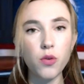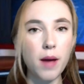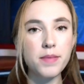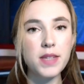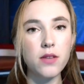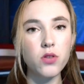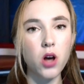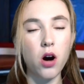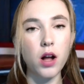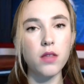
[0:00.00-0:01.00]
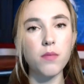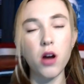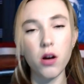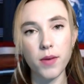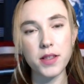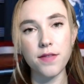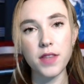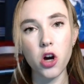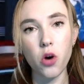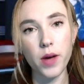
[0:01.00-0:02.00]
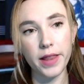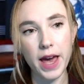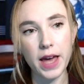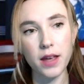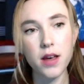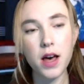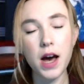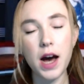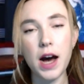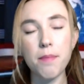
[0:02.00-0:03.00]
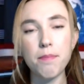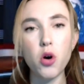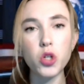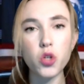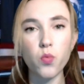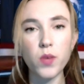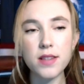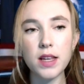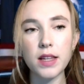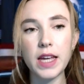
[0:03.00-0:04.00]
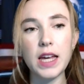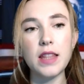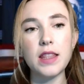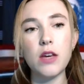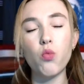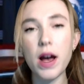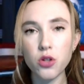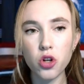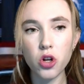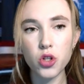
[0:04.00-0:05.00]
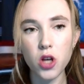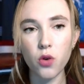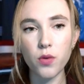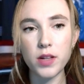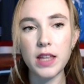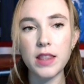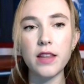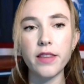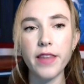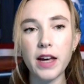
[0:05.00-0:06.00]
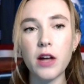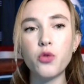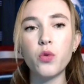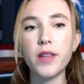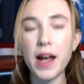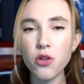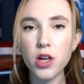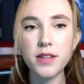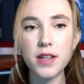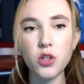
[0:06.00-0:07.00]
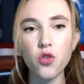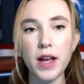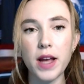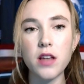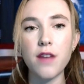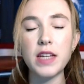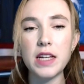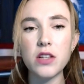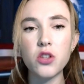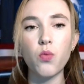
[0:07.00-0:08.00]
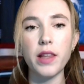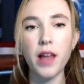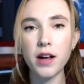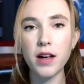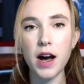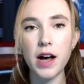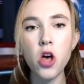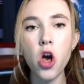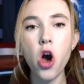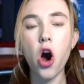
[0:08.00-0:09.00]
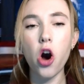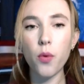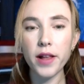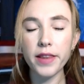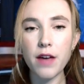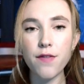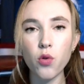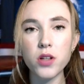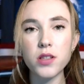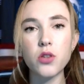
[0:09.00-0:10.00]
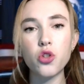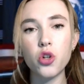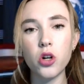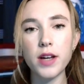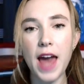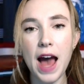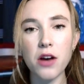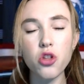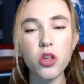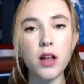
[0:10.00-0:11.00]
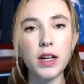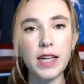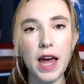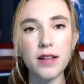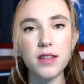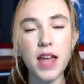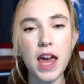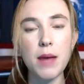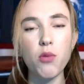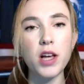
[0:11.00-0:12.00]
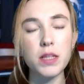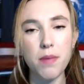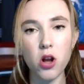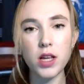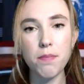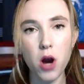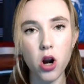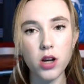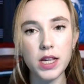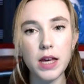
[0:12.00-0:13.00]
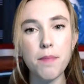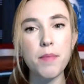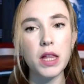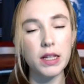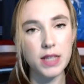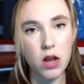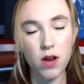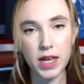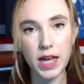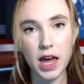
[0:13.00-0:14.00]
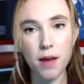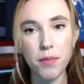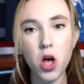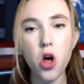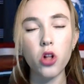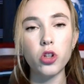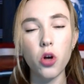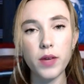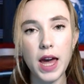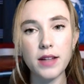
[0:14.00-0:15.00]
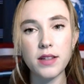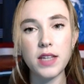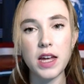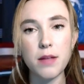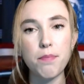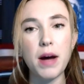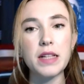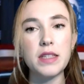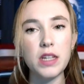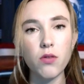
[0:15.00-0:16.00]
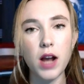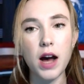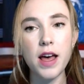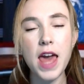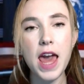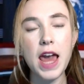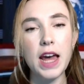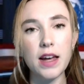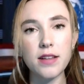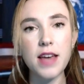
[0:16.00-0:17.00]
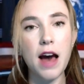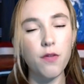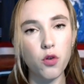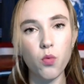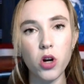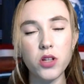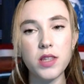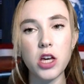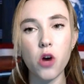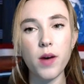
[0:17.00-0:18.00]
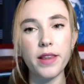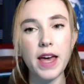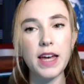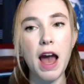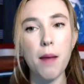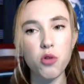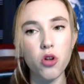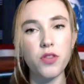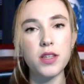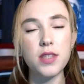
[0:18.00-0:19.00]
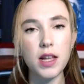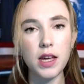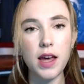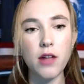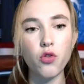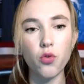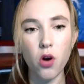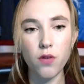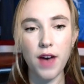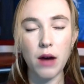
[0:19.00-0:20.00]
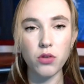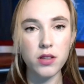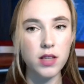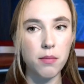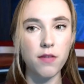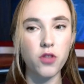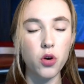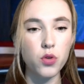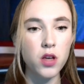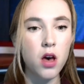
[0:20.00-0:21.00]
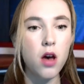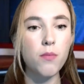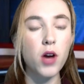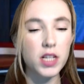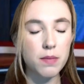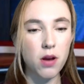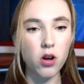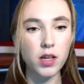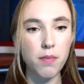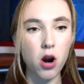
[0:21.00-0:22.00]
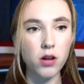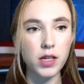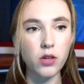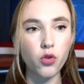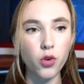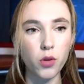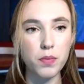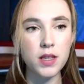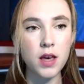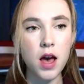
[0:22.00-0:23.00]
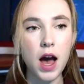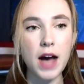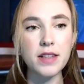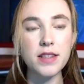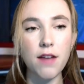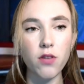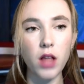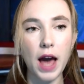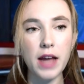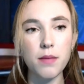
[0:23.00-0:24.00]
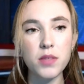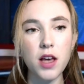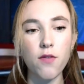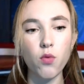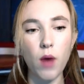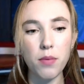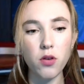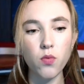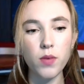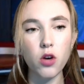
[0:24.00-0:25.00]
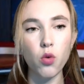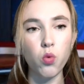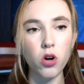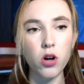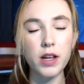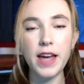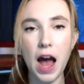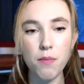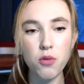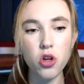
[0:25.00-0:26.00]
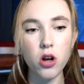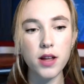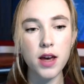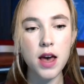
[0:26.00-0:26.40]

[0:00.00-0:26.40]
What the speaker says: updates on the progress of the OLA. Most recently in the Western Zone in the Leka-Dulecha district of East Walaga, OLA forces took action against a Prosperity Party military camp located in Bandira, and afterwards the OLA captured the city and drove out some of those Prosperity Party troops. Several items of weaponry were captured.